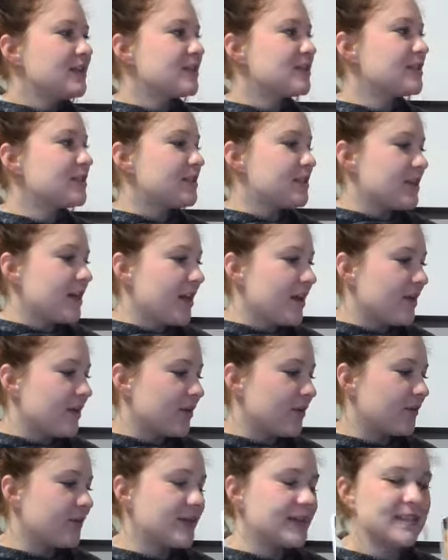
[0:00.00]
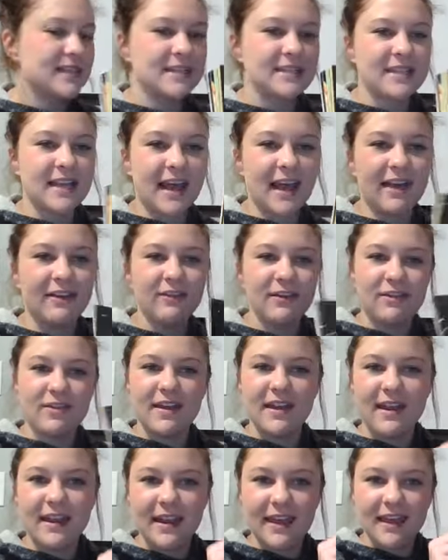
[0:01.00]
So this is
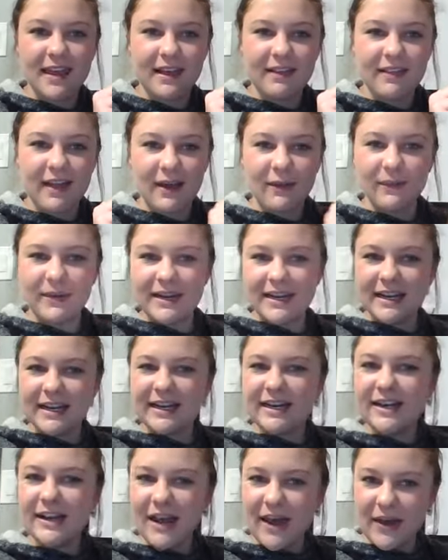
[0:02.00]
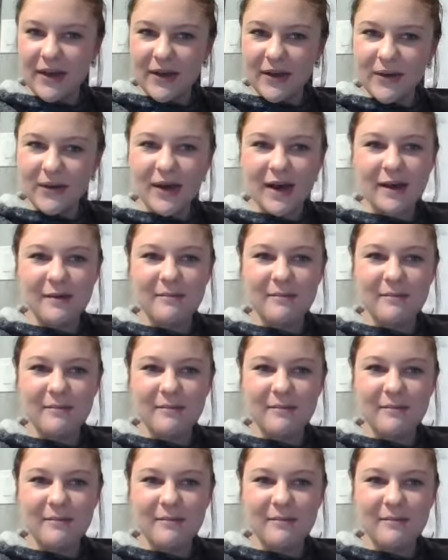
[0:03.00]
everything that we need to know